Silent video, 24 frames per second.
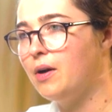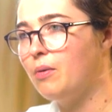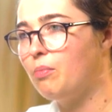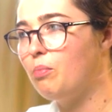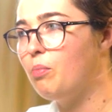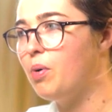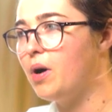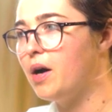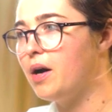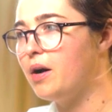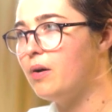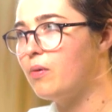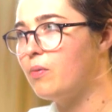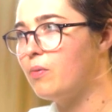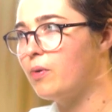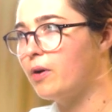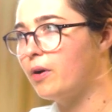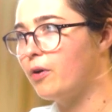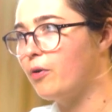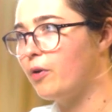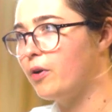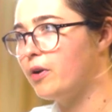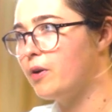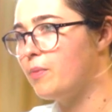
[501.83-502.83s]
But we're
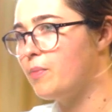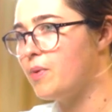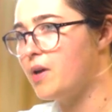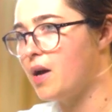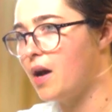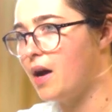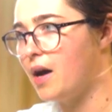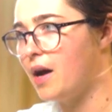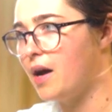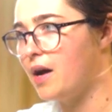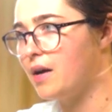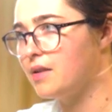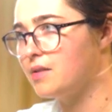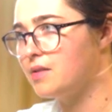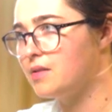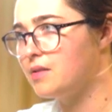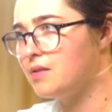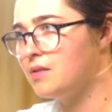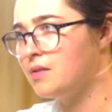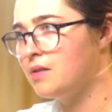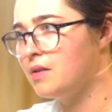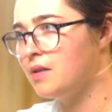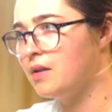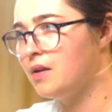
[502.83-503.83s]
going to be
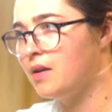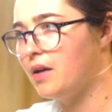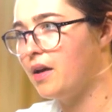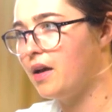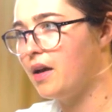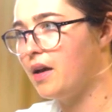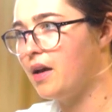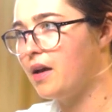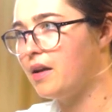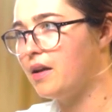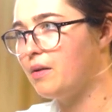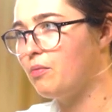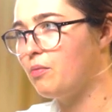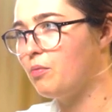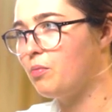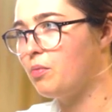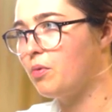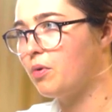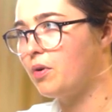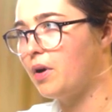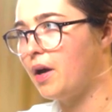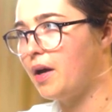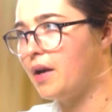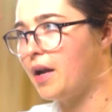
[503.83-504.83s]
asked and
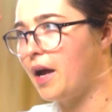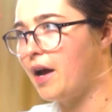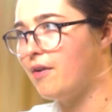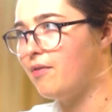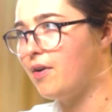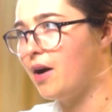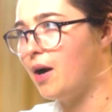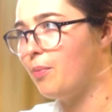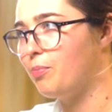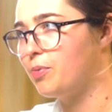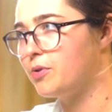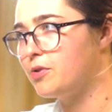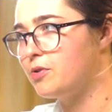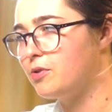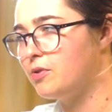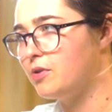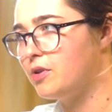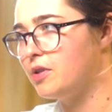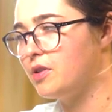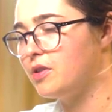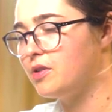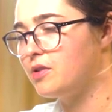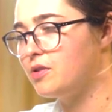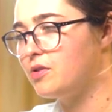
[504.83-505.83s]
have
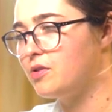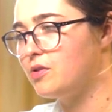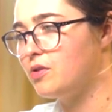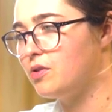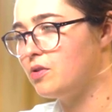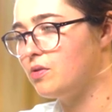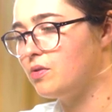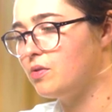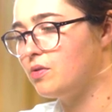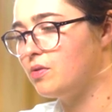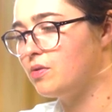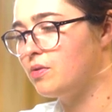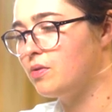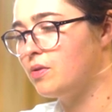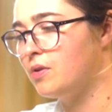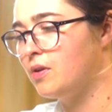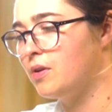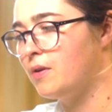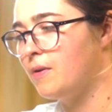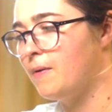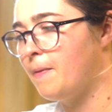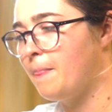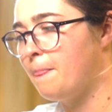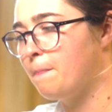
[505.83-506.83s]
opportunities to
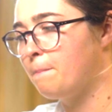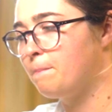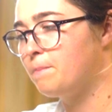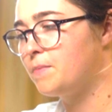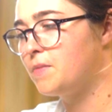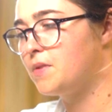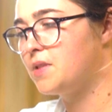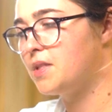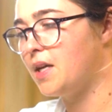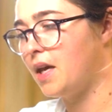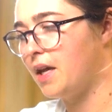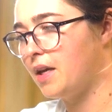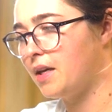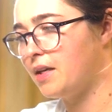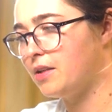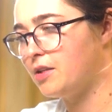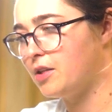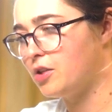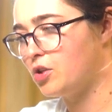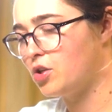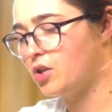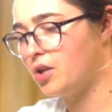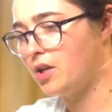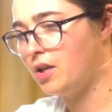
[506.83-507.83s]
take
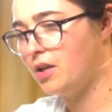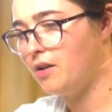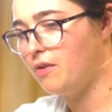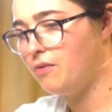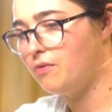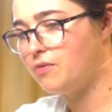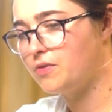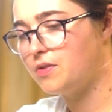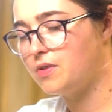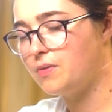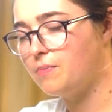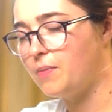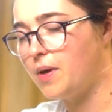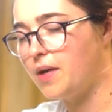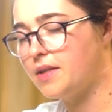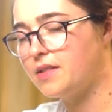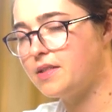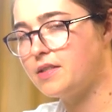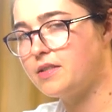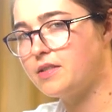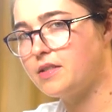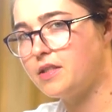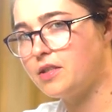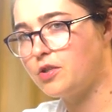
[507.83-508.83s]
initiative, to make
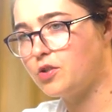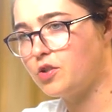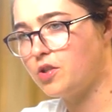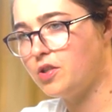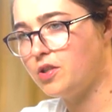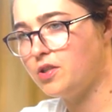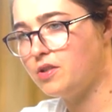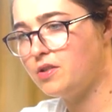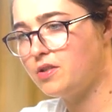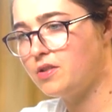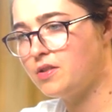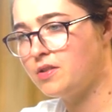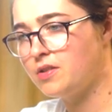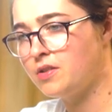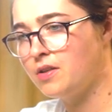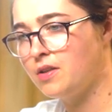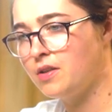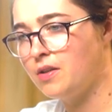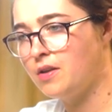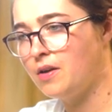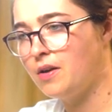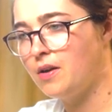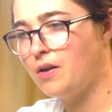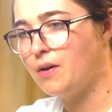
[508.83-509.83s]
decisions
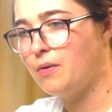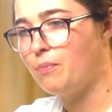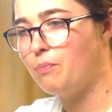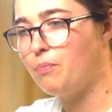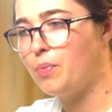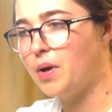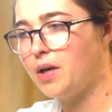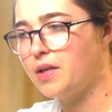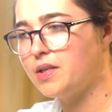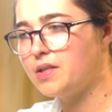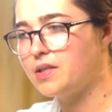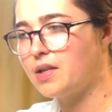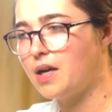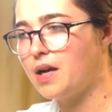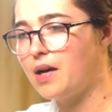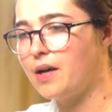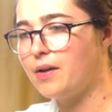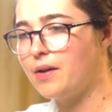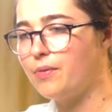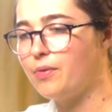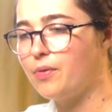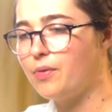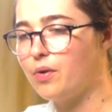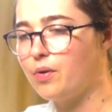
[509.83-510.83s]
based
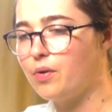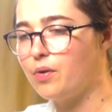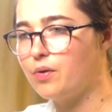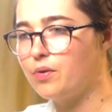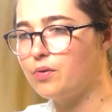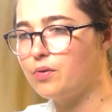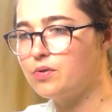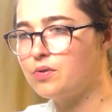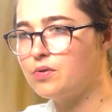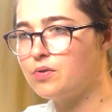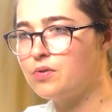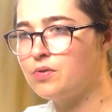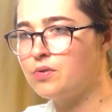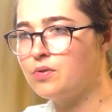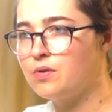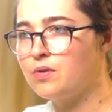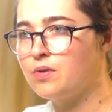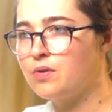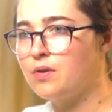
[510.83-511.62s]
on those